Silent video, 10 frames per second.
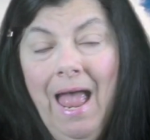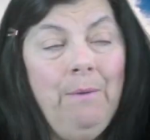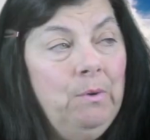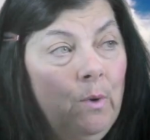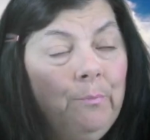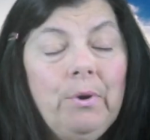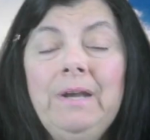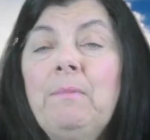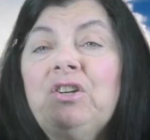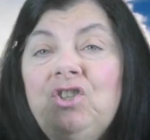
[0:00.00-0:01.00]
And we will
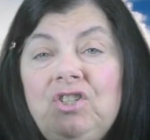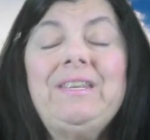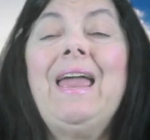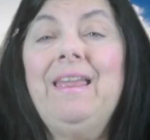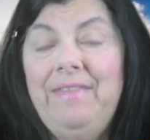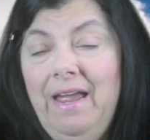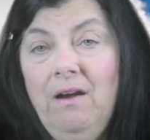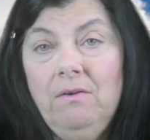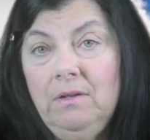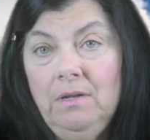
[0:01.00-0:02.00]
pretty much stay there.